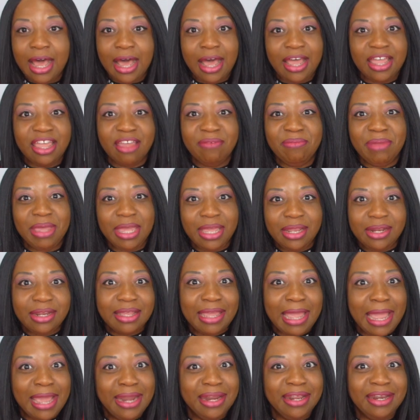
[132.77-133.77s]
I am in
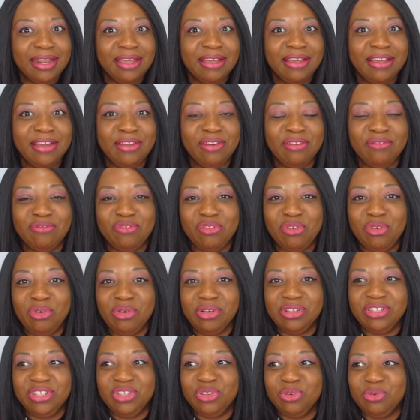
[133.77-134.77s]
Canada, and of
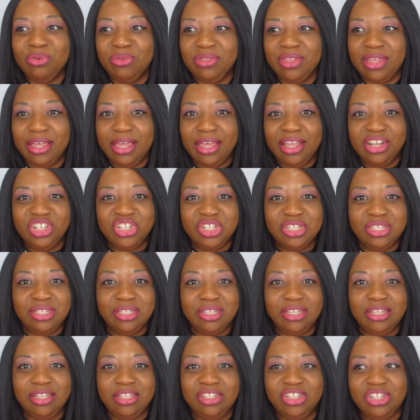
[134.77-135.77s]
course, you know, the
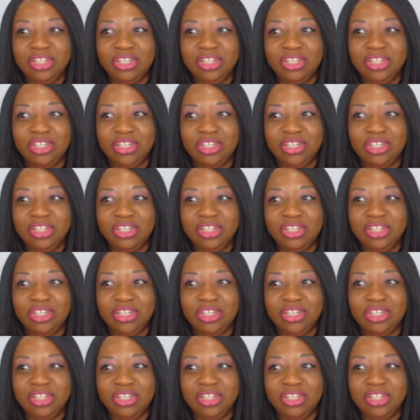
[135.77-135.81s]
HST,